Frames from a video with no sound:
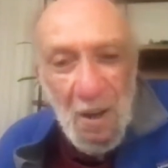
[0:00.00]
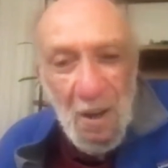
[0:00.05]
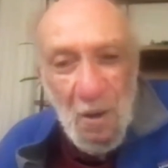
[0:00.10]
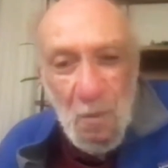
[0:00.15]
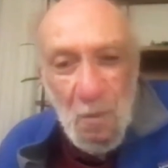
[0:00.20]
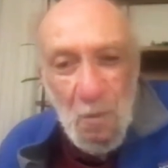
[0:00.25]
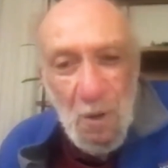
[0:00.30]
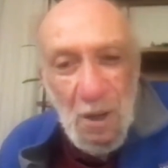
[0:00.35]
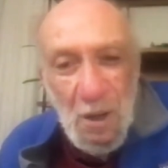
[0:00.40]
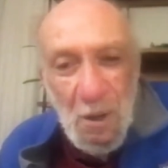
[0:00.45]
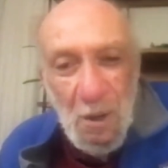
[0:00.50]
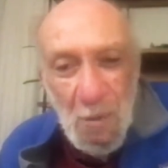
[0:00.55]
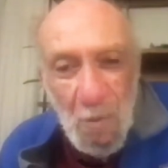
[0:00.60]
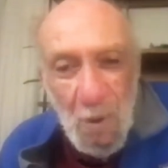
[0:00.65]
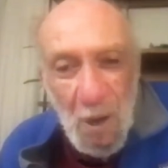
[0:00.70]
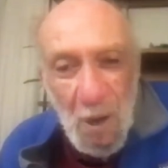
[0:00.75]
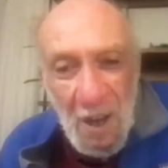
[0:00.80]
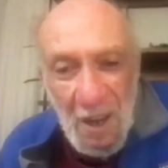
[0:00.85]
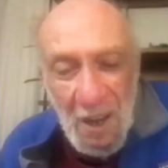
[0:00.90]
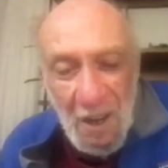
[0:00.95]
real
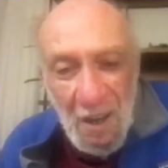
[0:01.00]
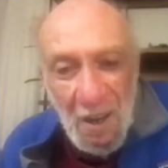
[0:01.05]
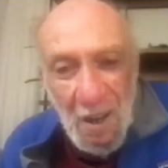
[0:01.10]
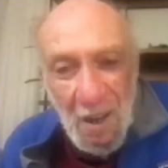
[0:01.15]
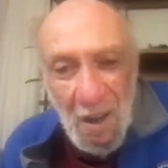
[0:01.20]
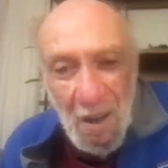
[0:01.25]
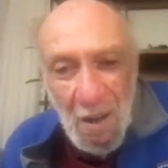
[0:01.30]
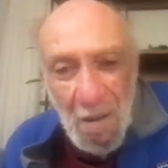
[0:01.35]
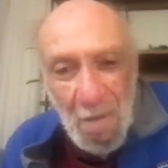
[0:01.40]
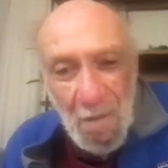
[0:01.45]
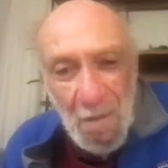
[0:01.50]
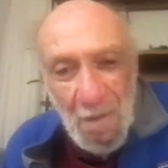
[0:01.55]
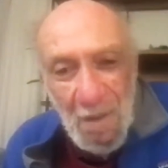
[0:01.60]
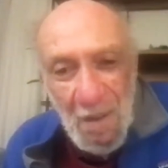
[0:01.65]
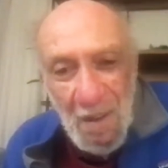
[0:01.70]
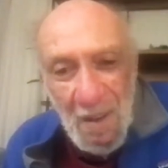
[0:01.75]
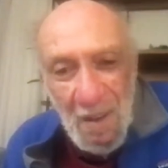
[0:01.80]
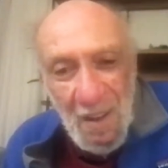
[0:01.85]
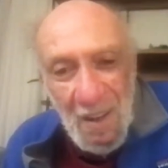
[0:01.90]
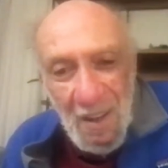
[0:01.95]
way of
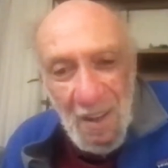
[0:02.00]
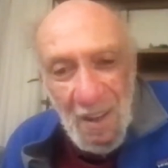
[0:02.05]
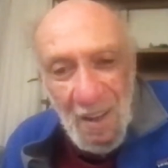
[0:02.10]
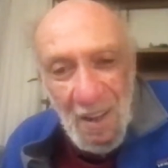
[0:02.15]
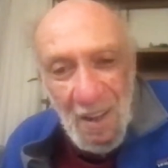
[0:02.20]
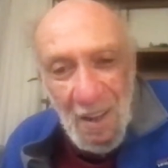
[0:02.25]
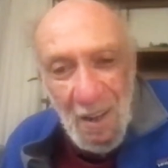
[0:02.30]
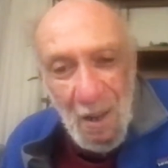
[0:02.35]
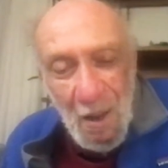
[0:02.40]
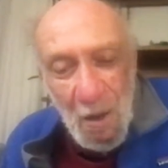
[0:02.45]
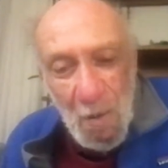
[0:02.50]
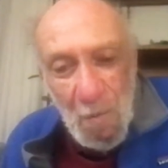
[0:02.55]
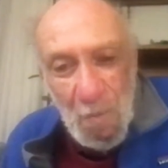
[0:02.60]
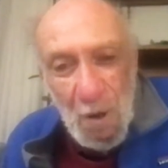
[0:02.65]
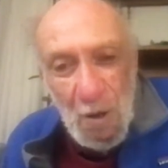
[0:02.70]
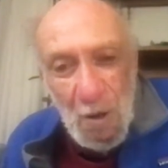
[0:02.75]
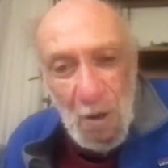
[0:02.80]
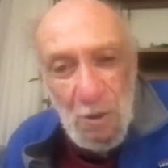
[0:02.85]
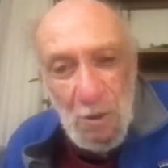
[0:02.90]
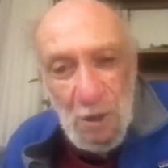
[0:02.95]

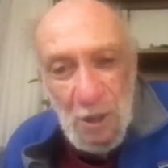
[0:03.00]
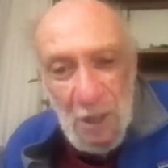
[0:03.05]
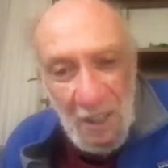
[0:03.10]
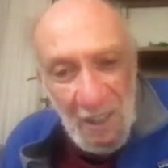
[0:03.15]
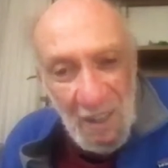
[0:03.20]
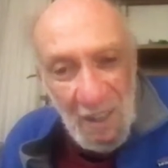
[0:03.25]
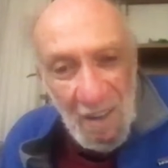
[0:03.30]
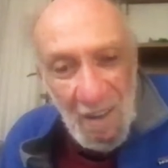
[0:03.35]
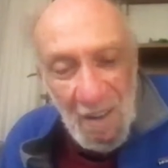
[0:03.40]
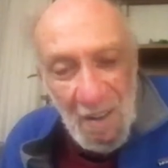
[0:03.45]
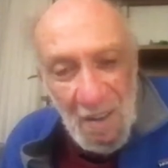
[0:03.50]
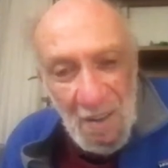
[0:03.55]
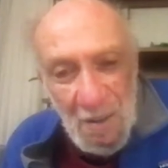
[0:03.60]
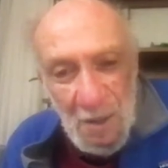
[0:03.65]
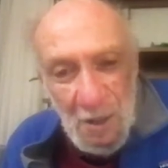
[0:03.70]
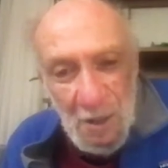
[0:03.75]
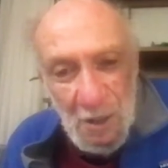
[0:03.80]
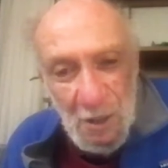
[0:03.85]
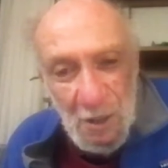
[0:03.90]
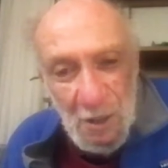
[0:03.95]
opposing
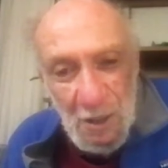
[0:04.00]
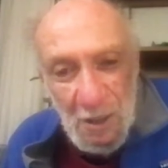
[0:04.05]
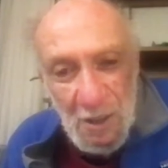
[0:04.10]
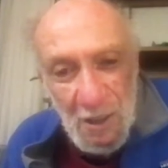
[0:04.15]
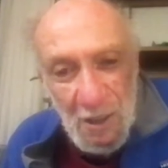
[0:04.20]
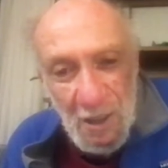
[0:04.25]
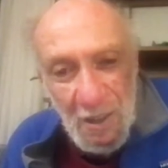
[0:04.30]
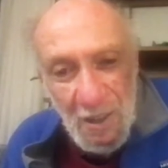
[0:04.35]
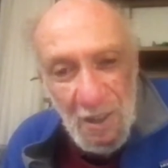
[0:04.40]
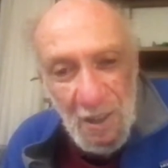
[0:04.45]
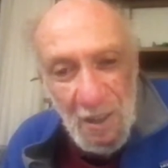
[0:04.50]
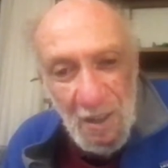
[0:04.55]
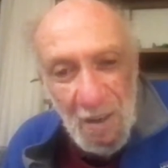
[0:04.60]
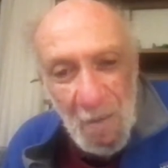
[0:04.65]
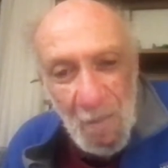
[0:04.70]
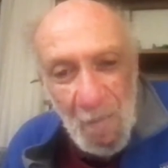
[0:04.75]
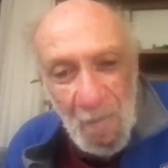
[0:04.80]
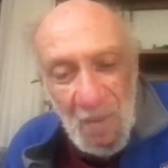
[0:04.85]
this decision.